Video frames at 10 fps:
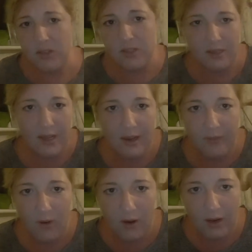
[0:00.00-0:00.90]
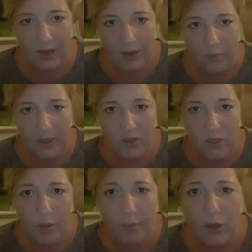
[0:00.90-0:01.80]
because I think I've gotten a little bit
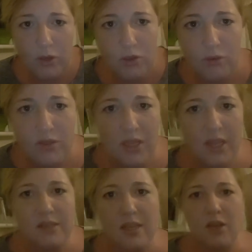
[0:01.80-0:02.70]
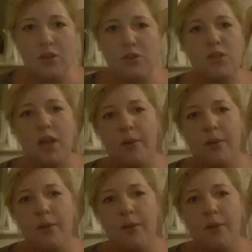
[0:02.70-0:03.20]
too emotional to continue. So